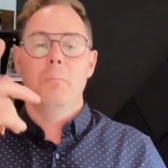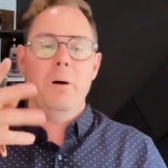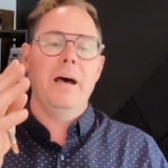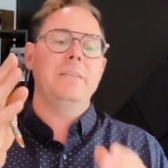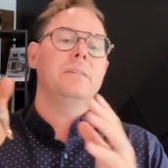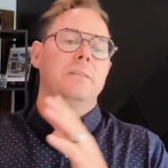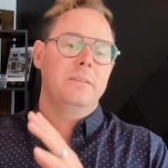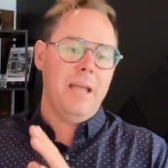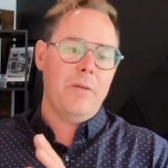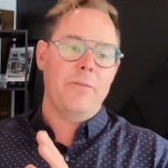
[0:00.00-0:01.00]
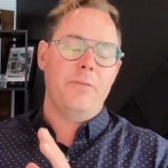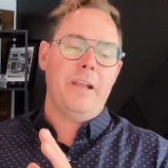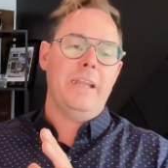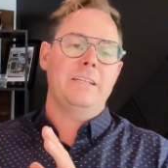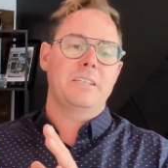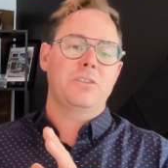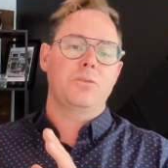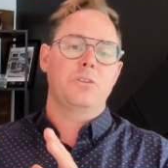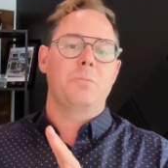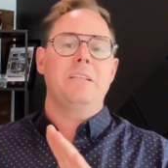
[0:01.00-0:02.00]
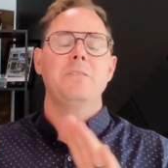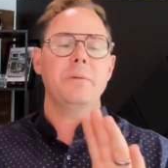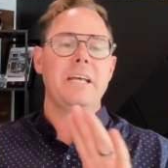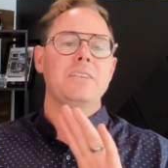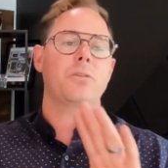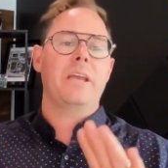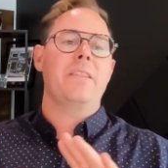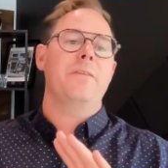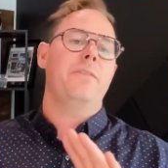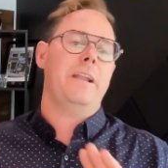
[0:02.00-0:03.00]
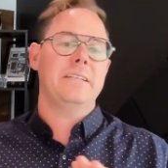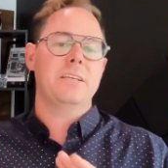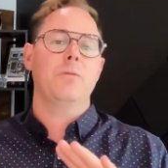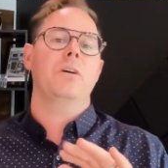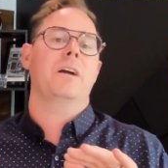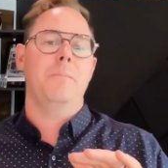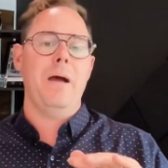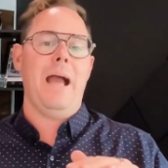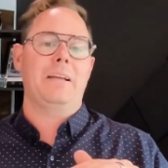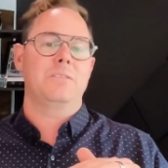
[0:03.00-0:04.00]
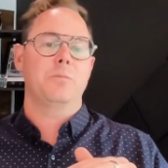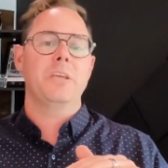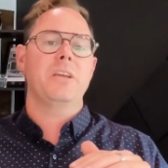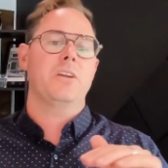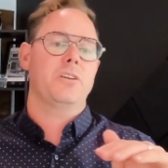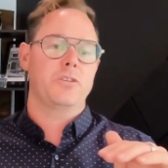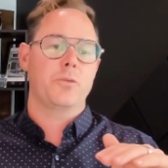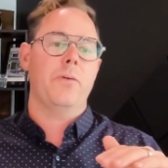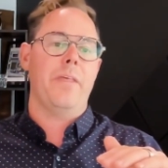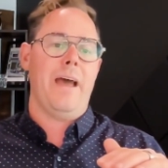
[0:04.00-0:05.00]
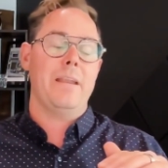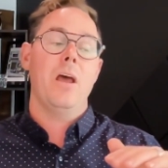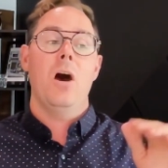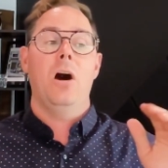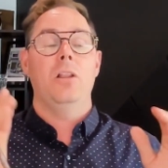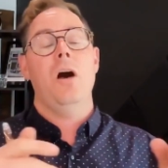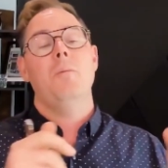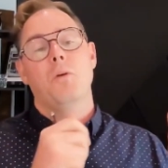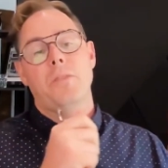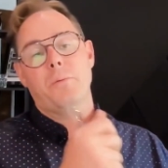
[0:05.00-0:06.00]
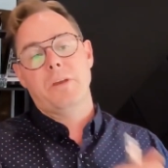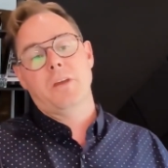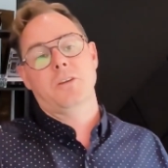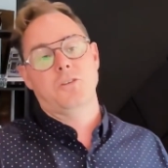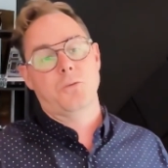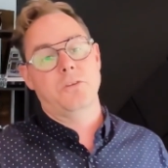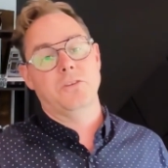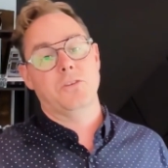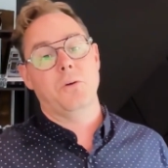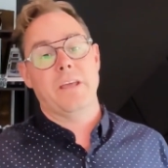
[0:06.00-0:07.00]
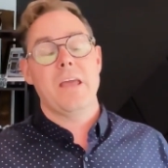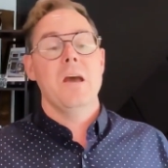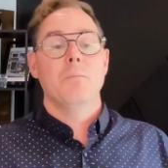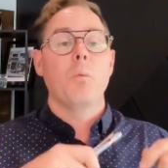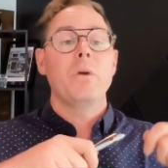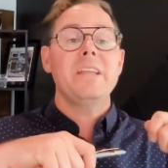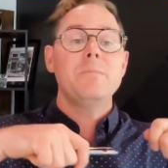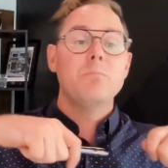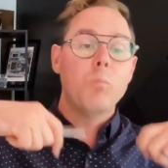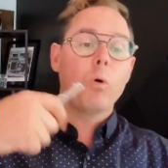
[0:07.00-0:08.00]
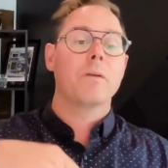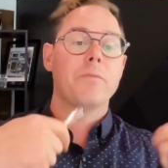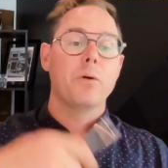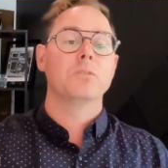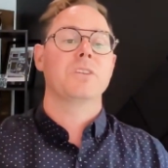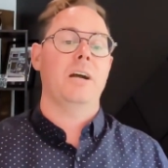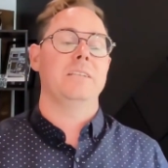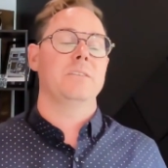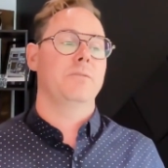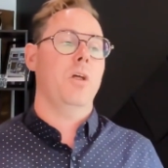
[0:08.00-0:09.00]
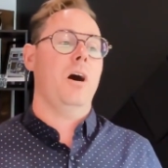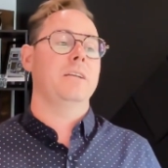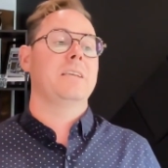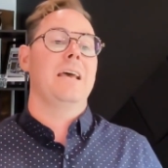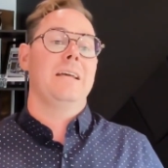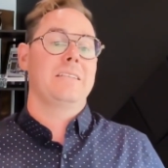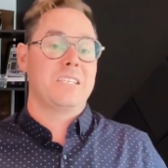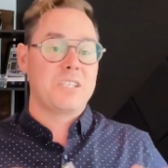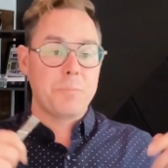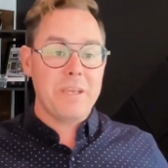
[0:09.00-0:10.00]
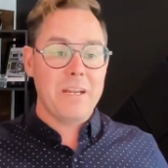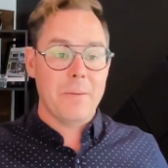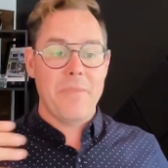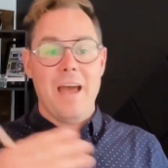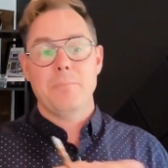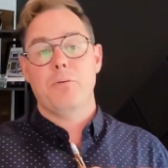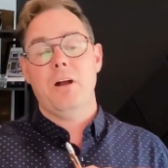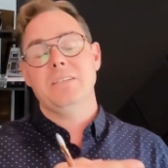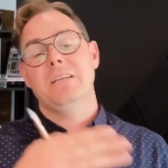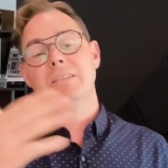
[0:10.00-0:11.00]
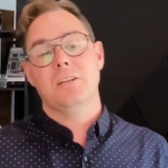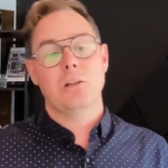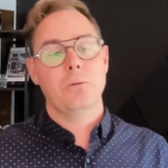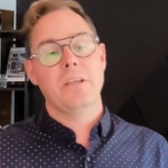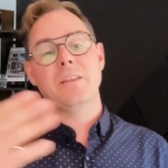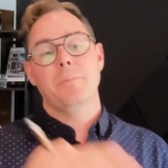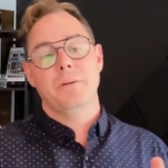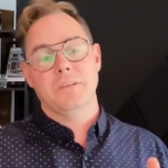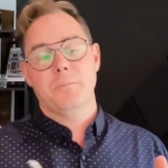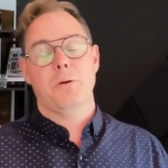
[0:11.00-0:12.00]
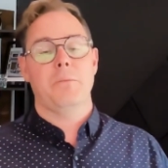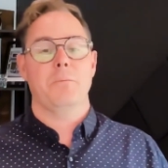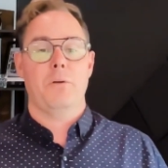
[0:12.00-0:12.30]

but now the financing's too expensive. But that's okay. The financing will come back because we can control that a lot more than we can control the zoning. But we need more of those kinds of laws to speed up that process, including the building permit